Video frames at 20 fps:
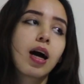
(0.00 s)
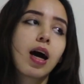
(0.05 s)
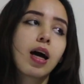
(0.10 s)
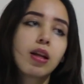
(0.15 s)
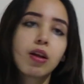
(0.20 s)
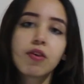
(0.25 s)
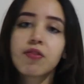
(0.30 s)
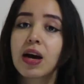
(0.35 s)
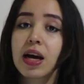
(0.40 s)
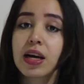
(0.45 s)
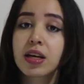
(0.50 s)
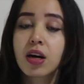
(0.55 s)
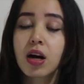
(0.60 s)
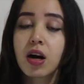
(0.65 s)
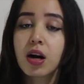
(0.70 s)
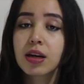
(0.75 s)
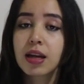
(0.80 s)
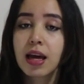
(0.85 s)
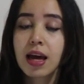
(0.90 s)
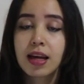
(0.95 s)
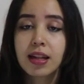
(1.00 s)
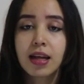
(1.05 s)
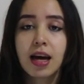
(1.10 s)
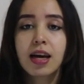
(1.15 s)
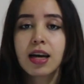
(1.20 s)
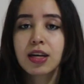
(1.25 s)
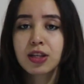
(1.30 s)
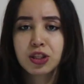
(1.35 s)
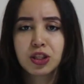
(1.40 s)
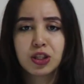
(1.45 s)
I love iKON and
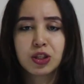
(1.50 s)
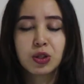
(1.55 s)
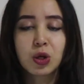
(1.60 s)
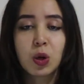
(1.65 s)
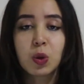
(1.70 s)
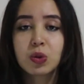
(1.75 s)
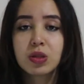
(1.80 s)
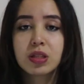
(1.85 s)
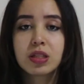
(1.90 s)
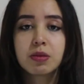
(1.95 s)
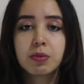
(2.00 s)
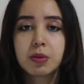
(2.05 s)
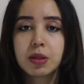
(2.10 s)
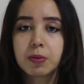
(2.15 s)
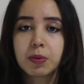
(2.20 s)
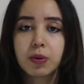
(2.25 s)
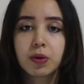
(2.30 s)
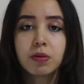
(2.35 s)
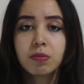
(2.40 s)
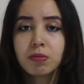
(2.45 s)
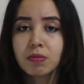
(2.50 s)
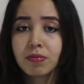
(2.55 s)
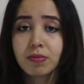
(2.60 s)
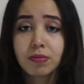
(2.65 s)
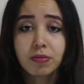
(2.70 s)
I actually know these people